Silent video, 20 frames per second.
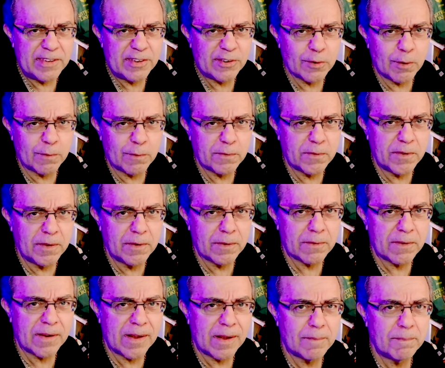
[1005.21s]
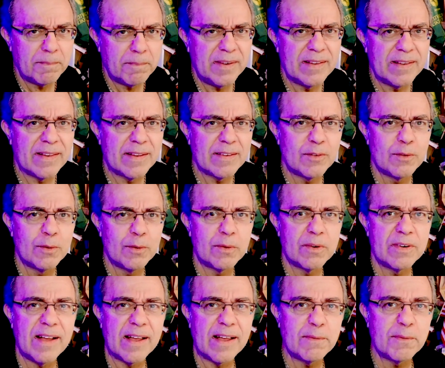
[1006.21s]
be chauffeuring you around, be like
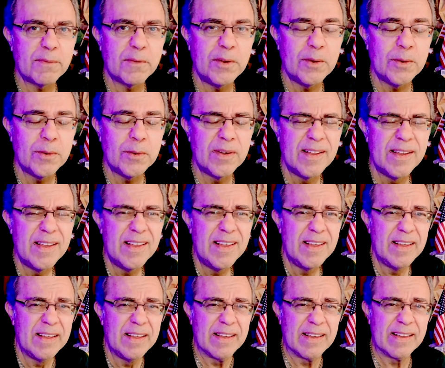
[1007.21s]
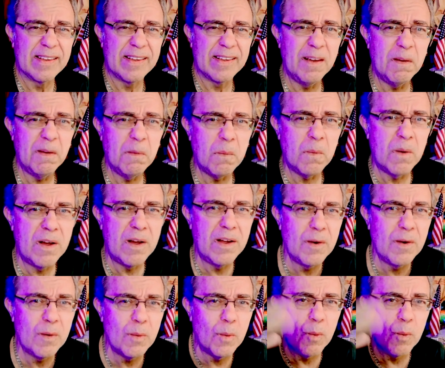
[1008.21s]
tour guide for you. Get
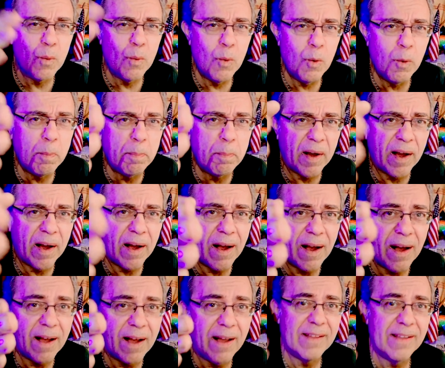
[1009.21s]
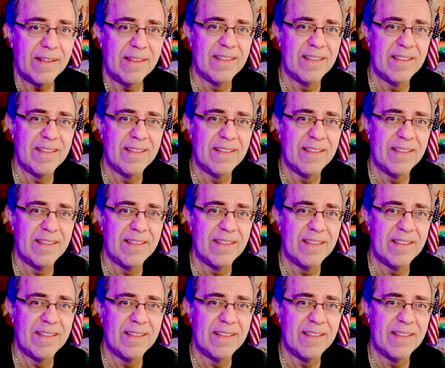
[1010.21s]
one Uber.